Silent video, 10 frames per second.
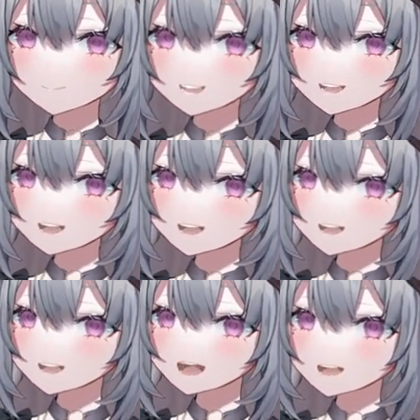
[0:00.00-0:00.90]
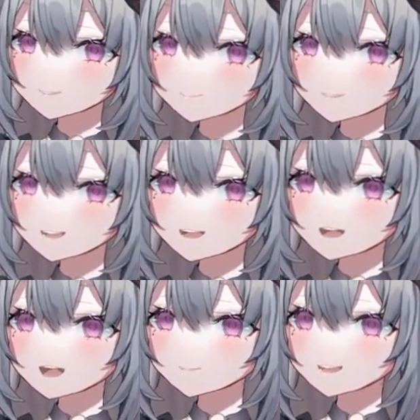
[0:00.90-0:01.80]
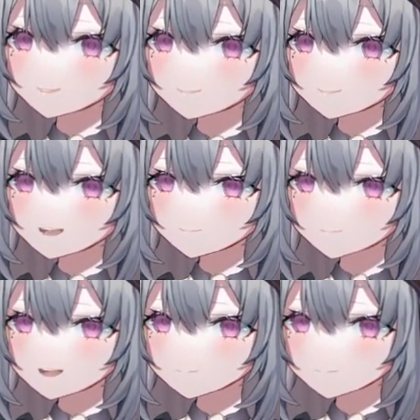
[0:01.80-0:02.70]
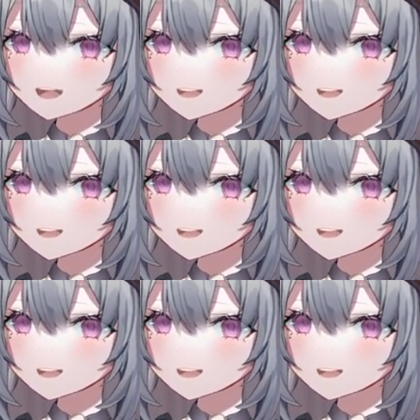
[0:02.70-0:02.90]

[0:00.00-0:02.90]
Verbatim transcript: freaking game. Oh wait, does it say we're playing peg?